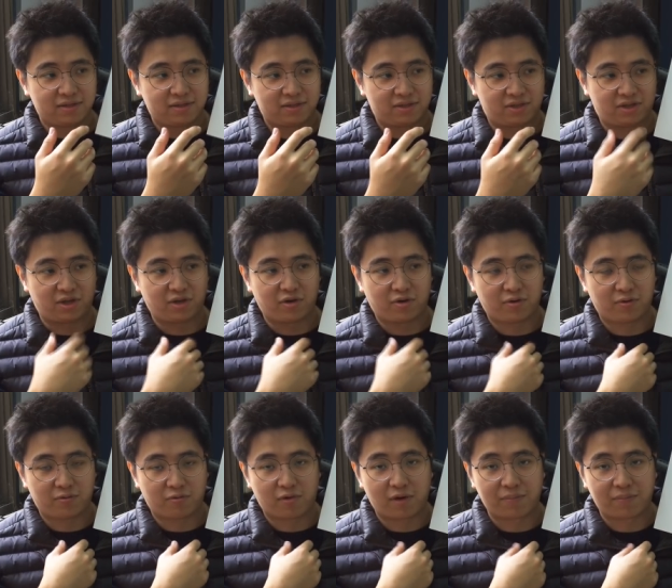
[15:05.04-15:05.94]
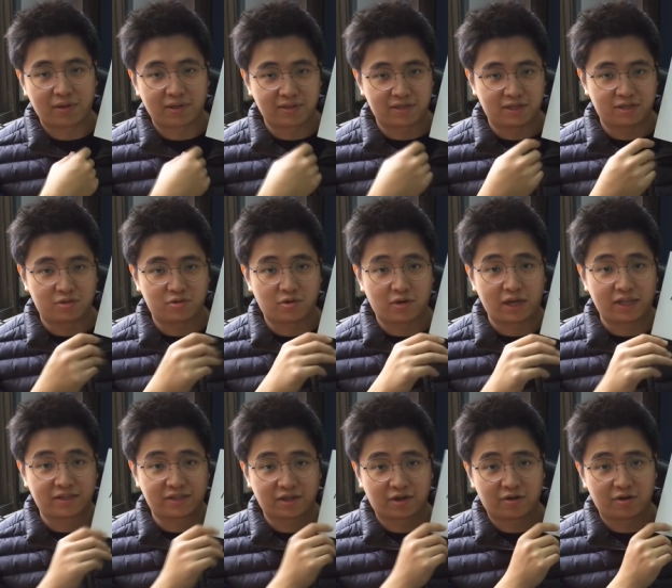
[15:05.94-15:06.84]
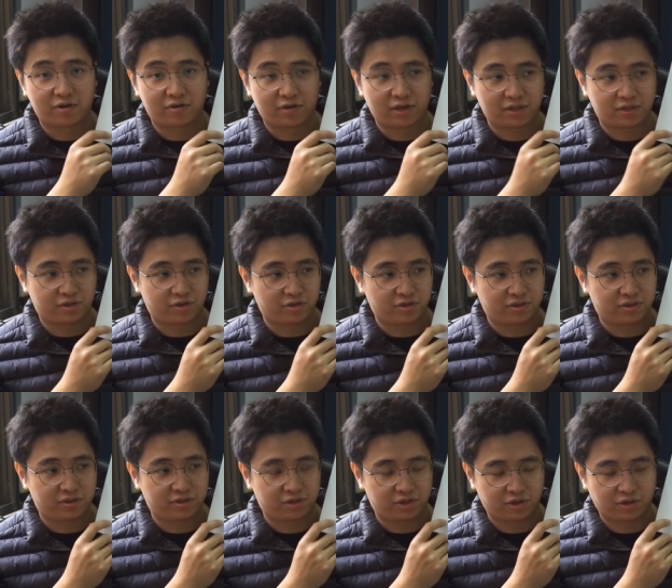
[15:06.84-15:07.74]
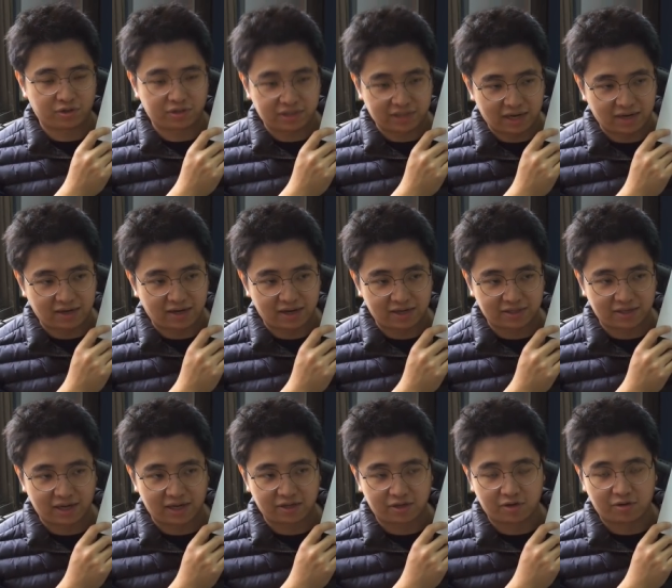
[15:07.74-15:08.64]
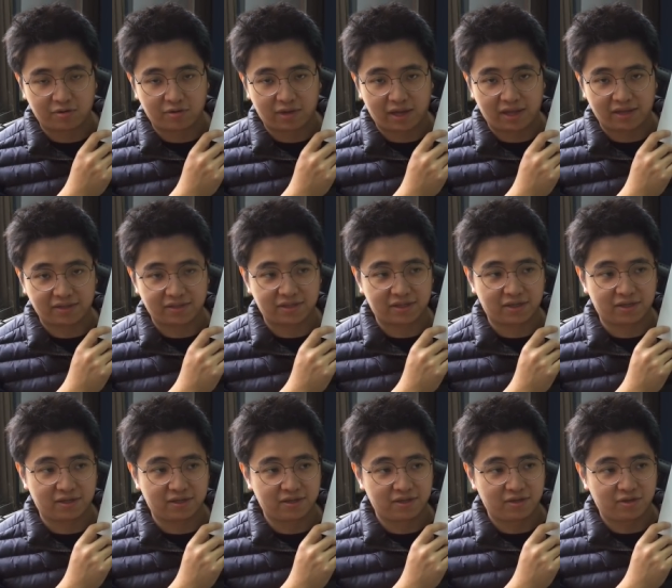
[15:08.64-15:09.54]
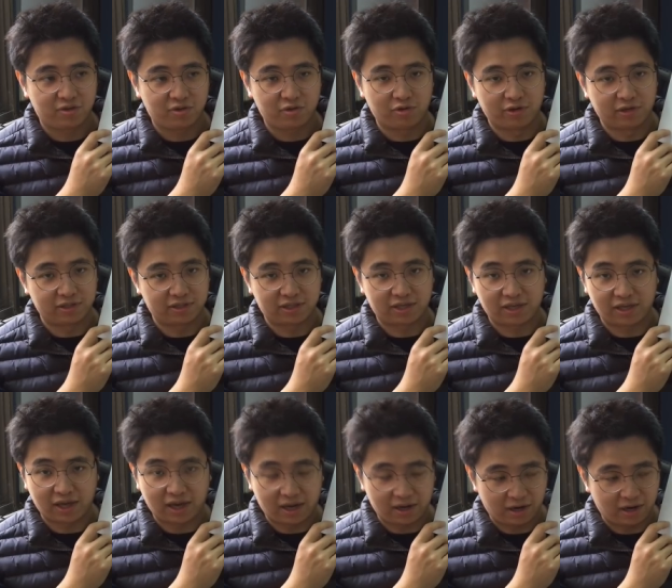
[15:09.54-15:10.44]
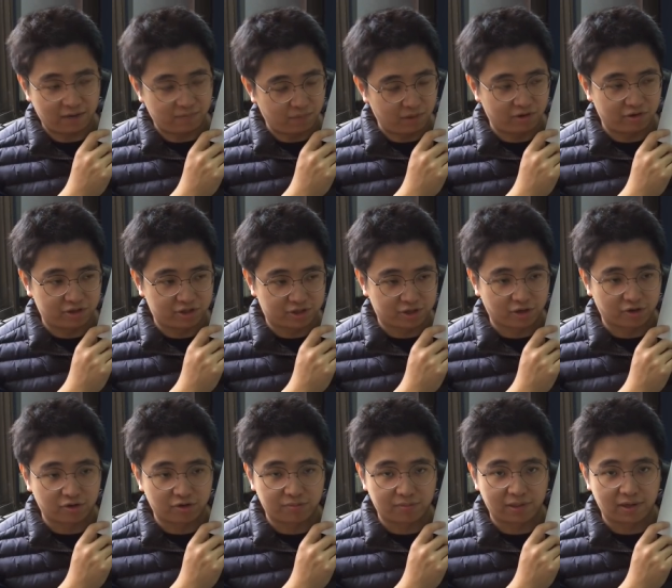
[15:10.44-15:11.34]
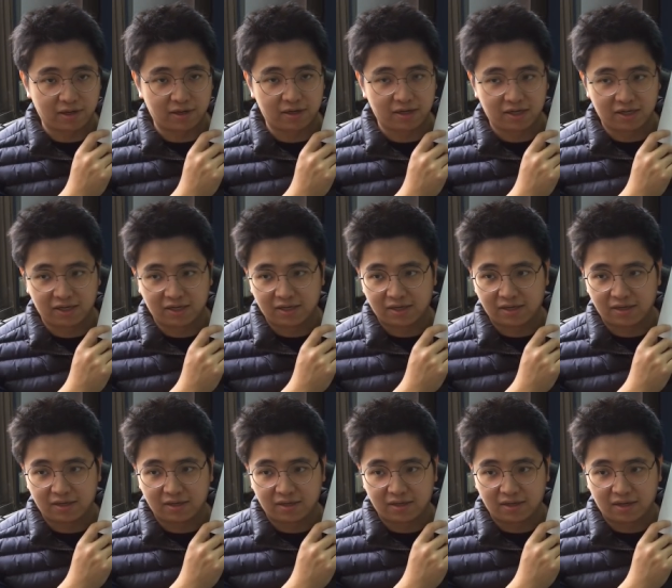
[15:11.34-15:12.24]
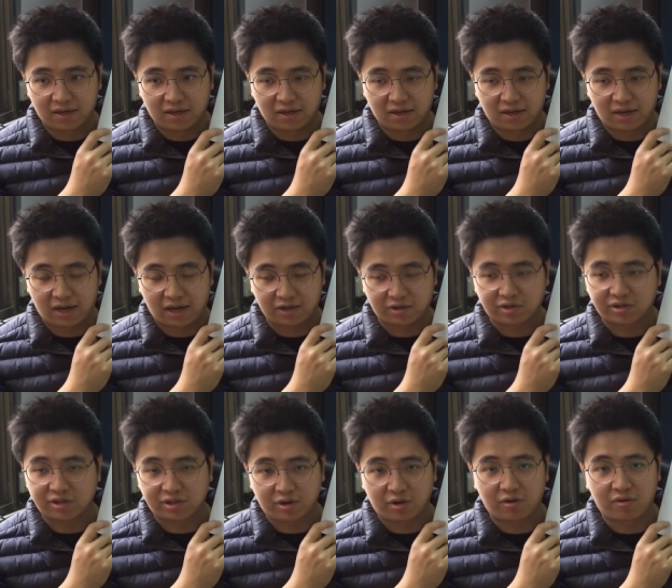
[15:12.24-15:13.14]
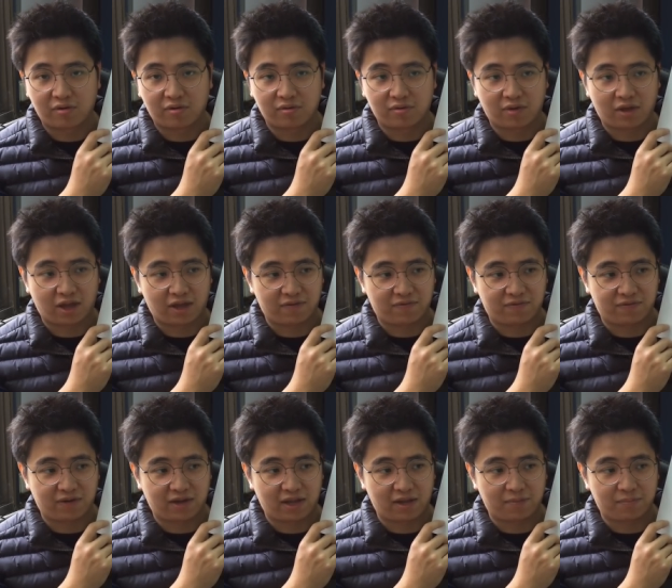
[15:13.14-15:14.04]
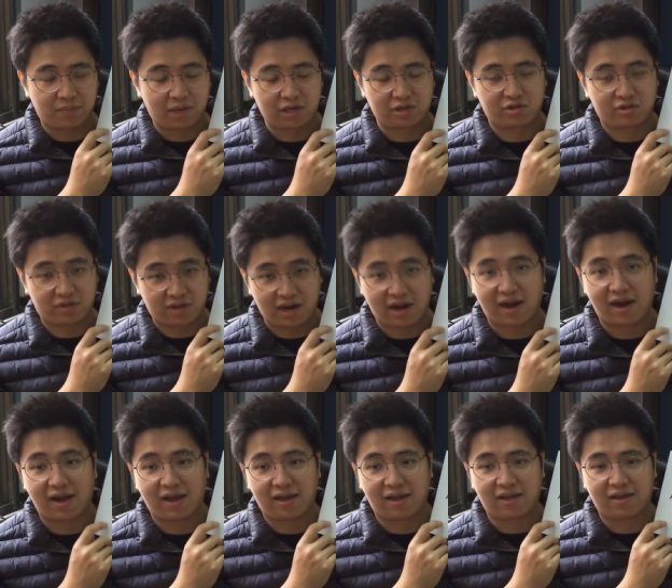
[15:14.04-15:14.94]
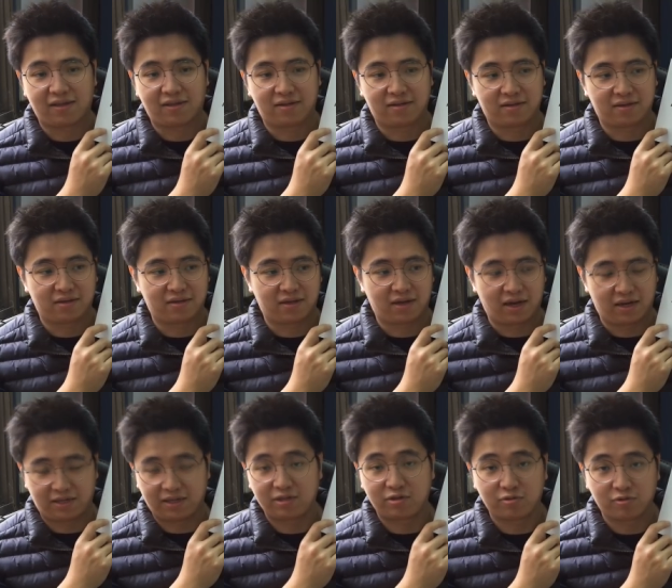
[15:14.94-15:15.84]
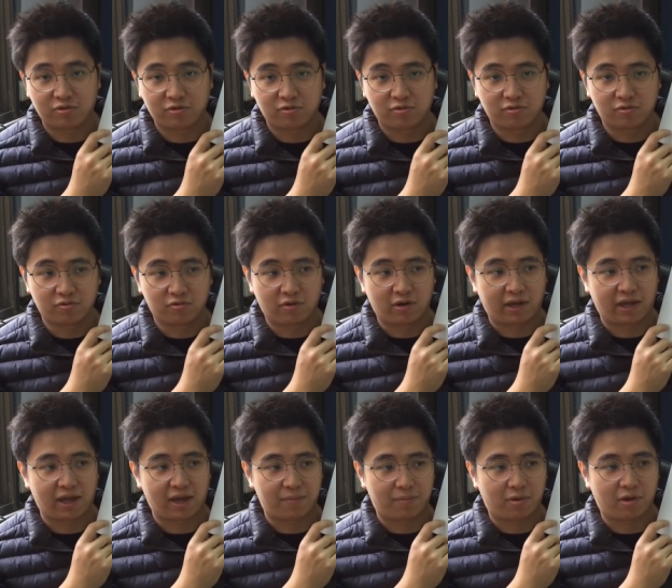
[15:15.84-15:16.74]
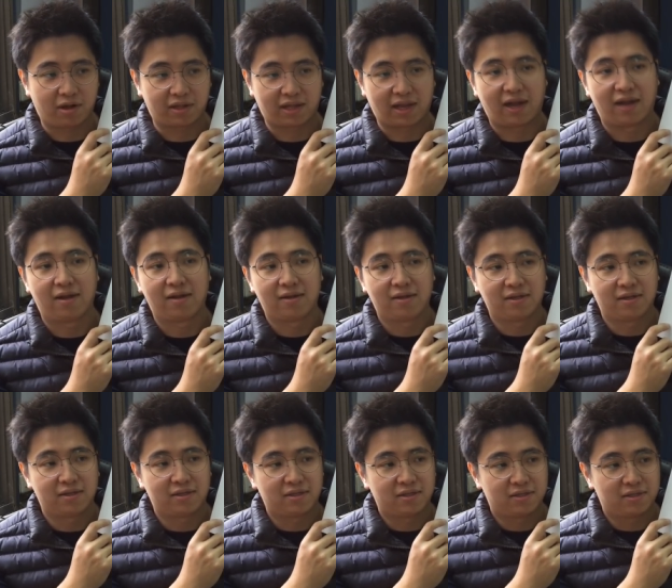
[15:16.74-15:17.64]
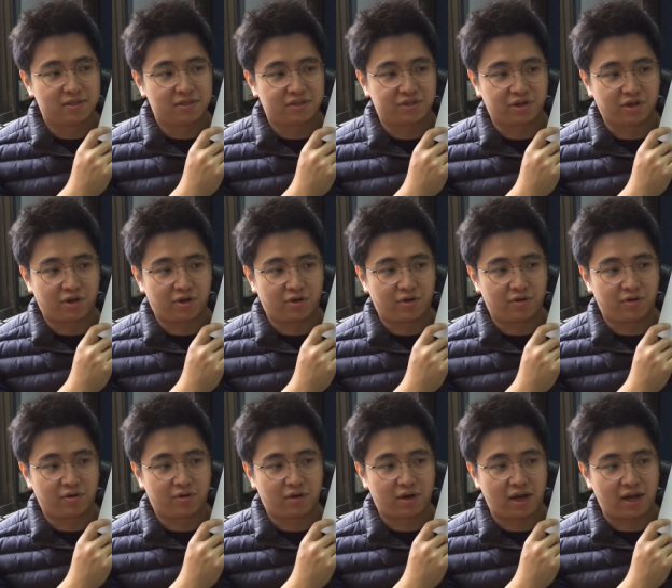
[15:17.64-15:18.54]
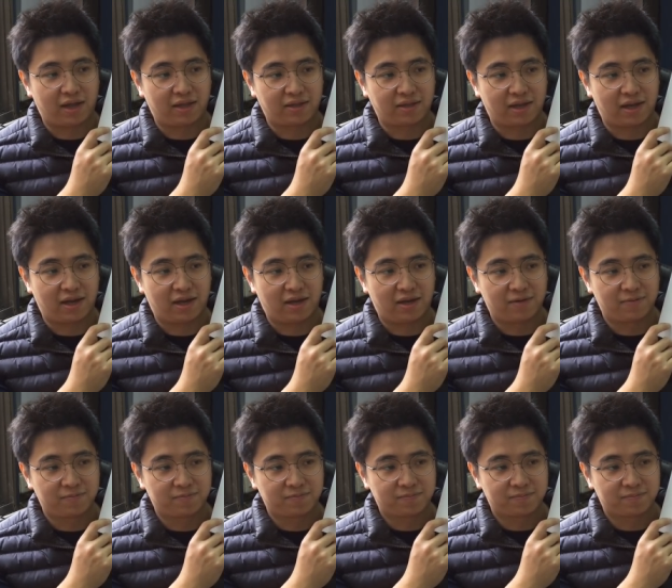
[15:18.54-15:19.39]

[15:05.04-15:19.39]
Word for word: still one person to answer all the questions, so sometimes I don't answer yours. Yeah, I, I'm very sorry, but uh, I just don't have that much time, and I need to working on product, so I not